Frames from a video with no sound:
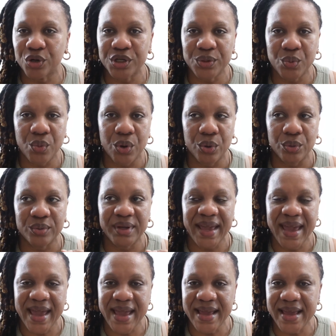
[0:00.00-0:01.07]
You won't
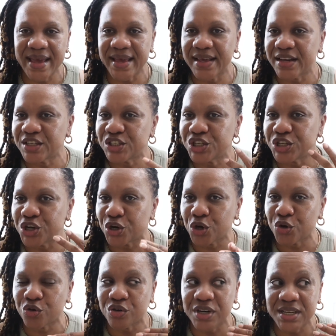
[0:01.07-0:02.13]
cake into your
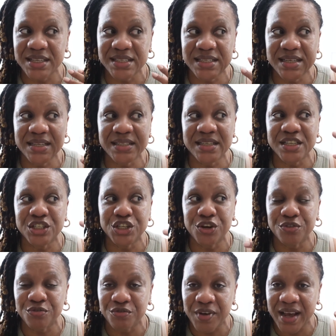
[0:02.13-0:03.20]
creases, into
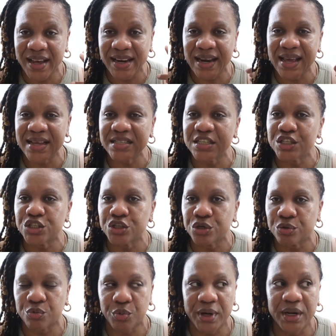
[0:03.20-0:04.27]
your fine lines, into
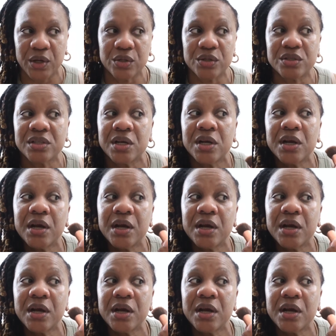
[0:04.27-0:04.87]
your wrinkles.